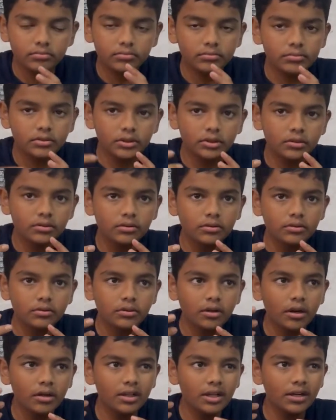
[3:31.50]

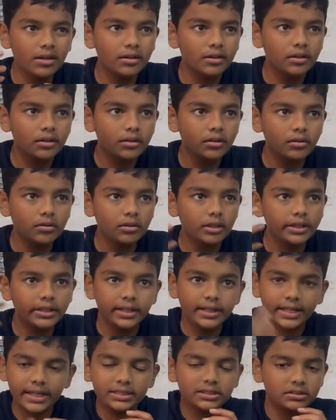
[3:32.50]
know that
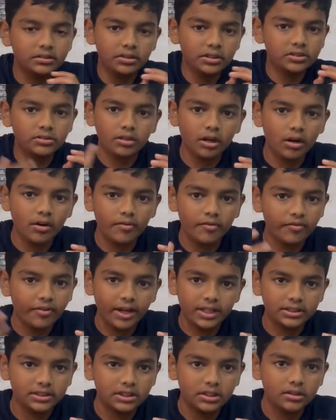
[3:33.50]
it gets dissolved
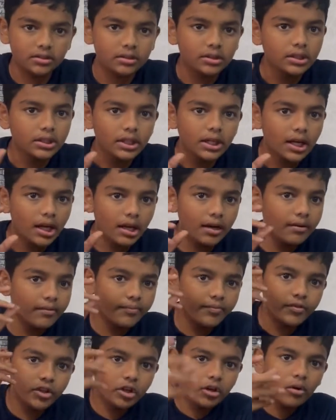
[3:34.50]
faster. And
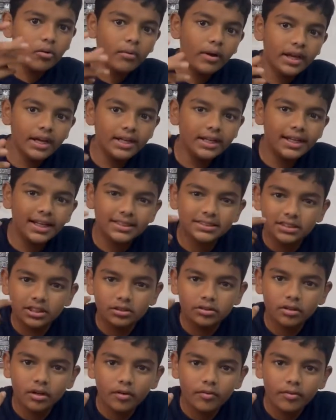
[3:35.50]
you know why it gets
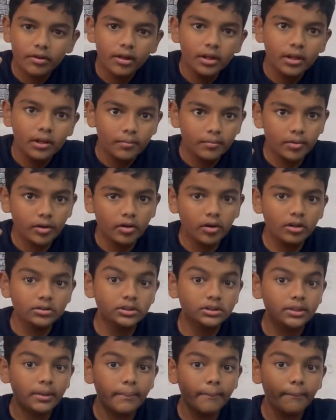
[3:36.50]
dissolved? Because
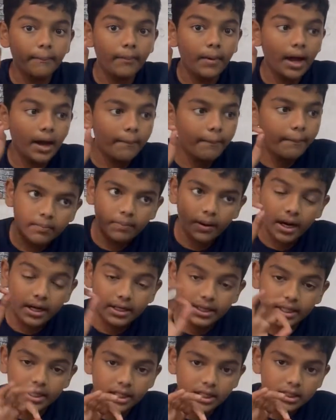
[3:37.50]
the
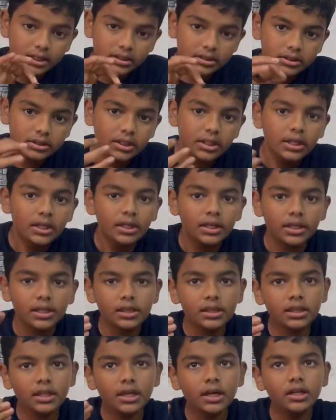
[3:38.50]
particles
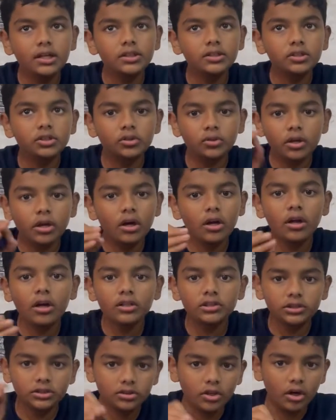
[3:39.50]
in the sugar or
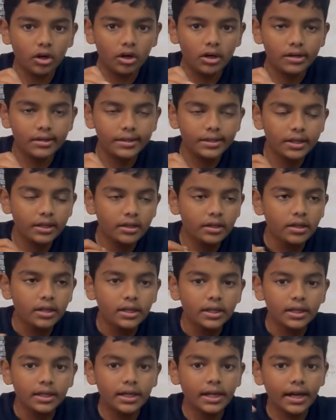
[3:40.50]
salt
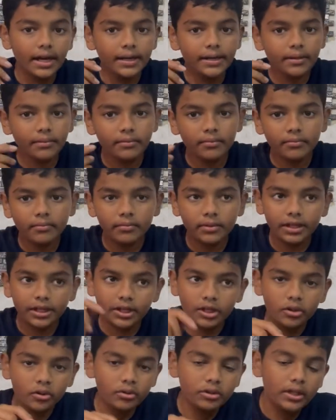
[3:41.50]
get
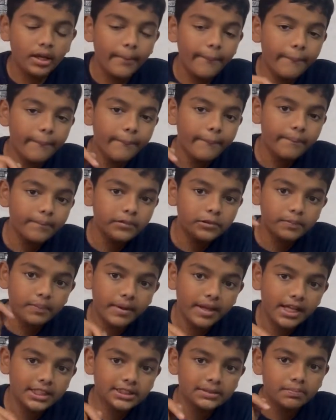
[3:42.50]
into the
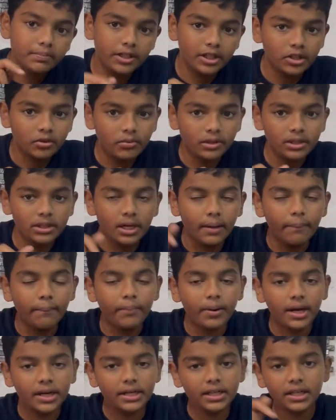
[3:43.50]
space between the
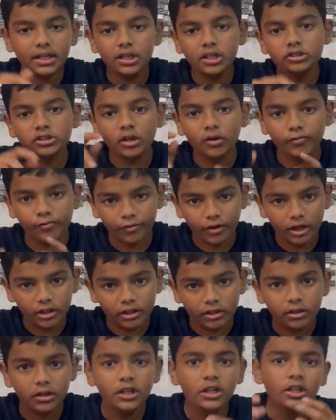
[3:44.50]
particles of
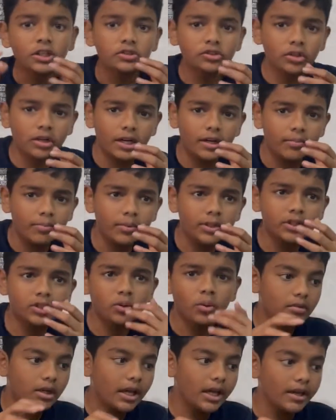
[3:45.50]
water. So let me
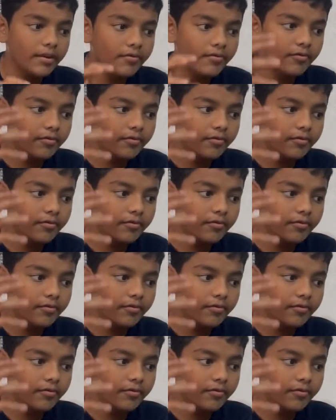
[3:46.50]
show live